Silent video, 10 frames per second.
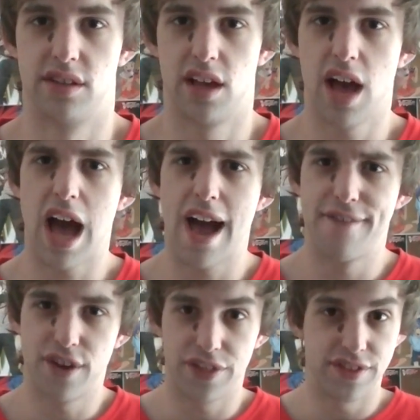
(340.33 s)
Like, ah,
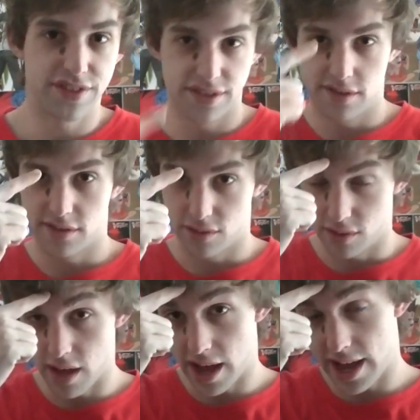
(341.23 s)
I've got this
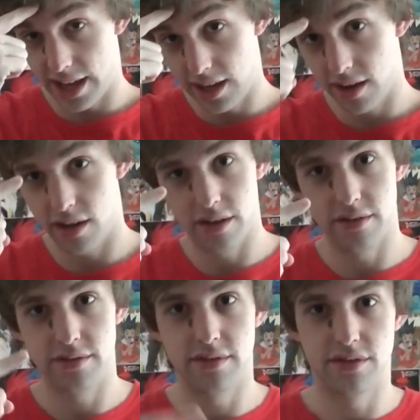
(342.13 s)
eye here
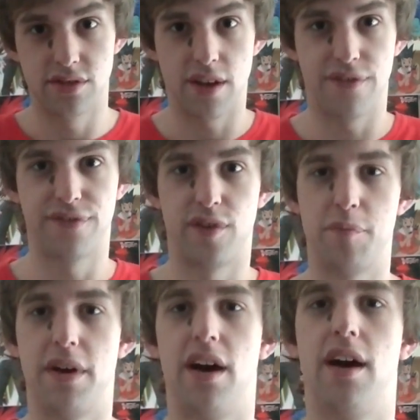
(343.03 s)
and stuff from
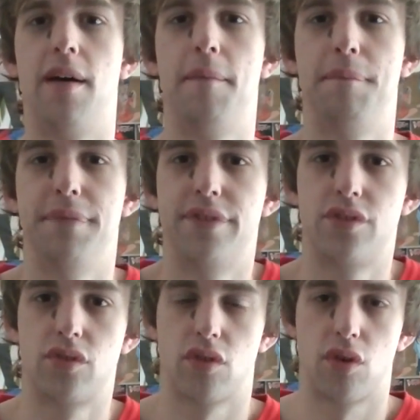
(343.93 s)
my arm.
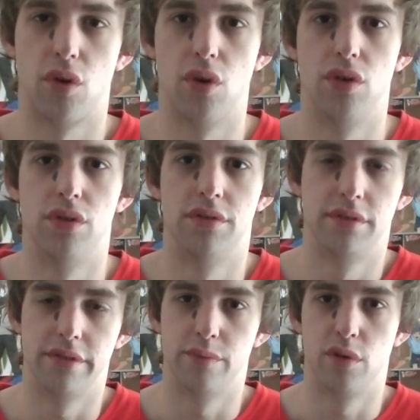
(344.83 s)
It's cool.
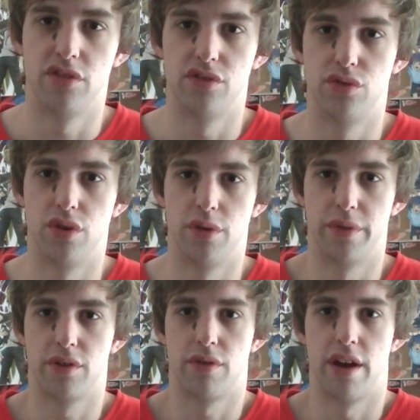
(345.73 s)
Wasn't drawn on
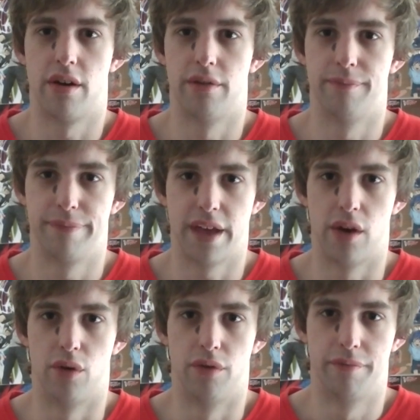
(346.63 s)
with a crown at
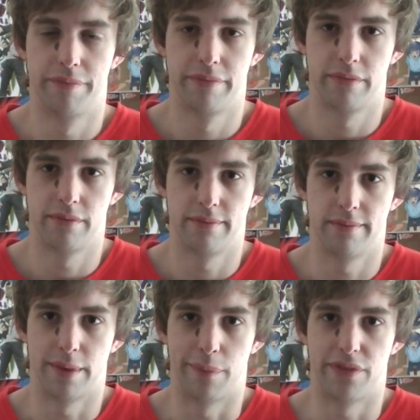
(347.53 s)
all.
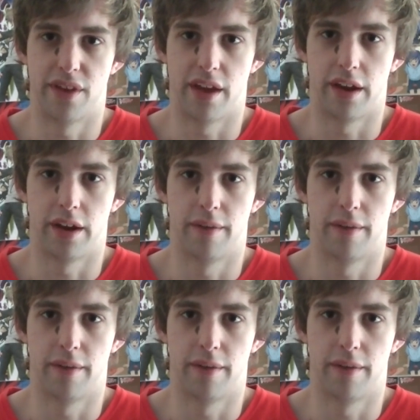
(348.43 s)
I'm saying.